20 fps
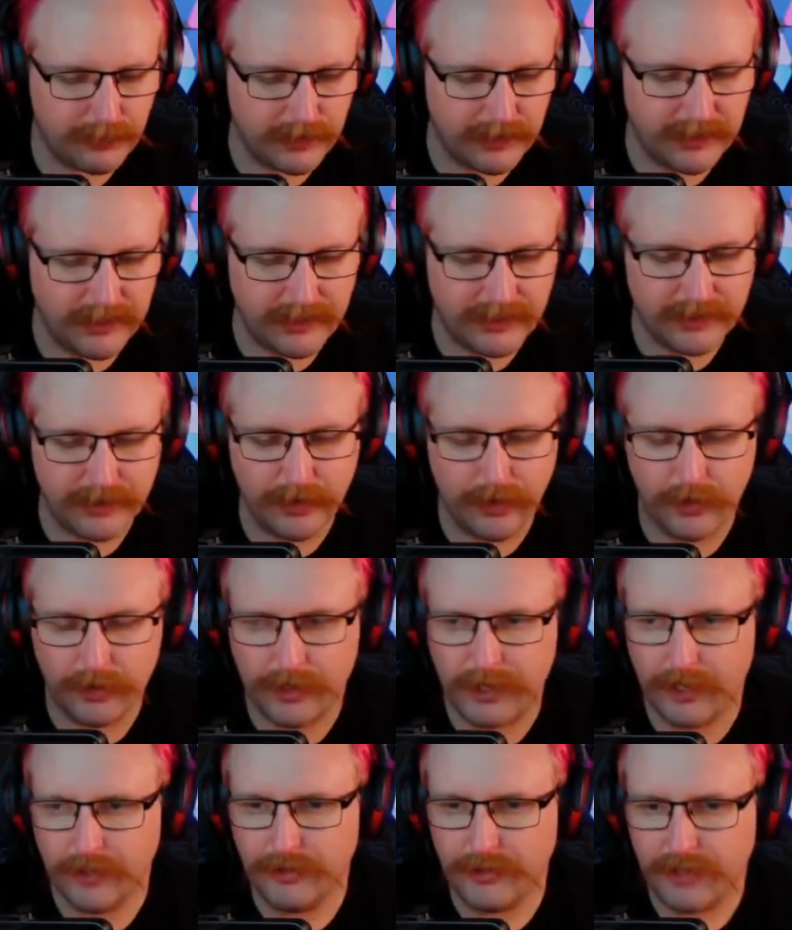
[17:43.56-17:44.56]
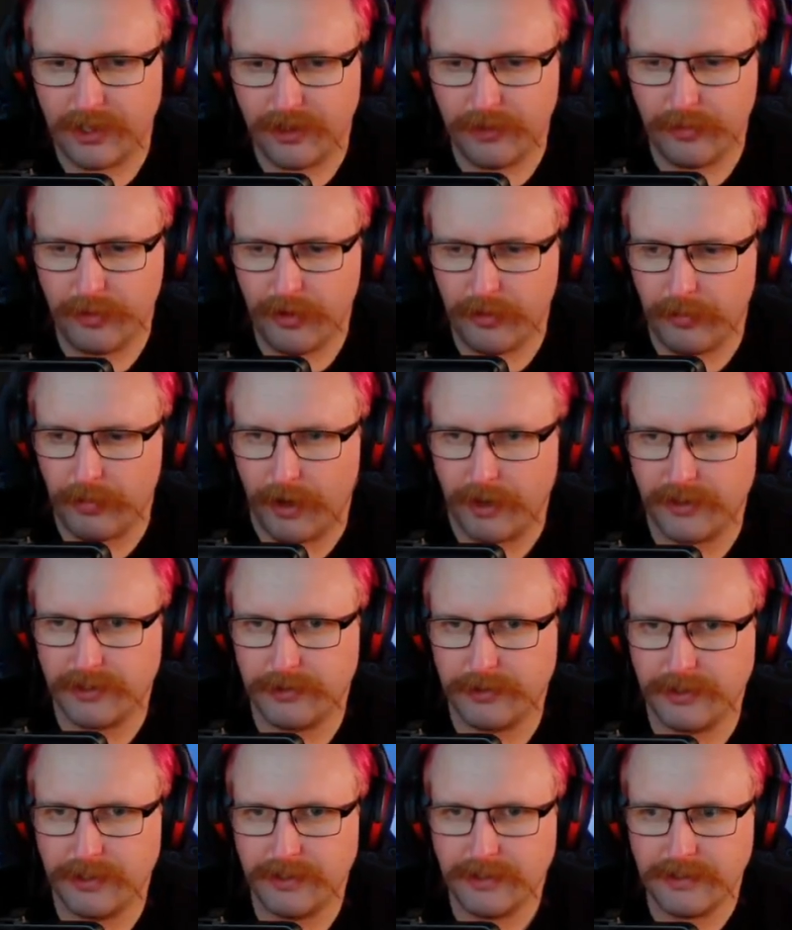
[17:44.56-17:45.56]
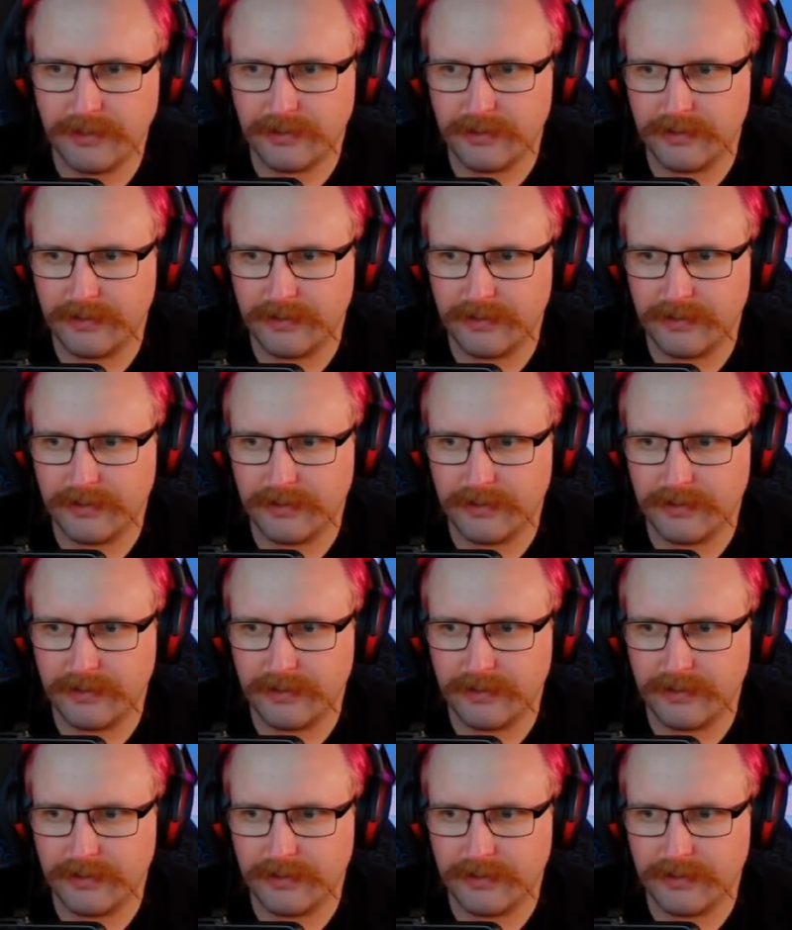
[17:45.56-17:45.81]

need to know. Can you teleport bugs with this?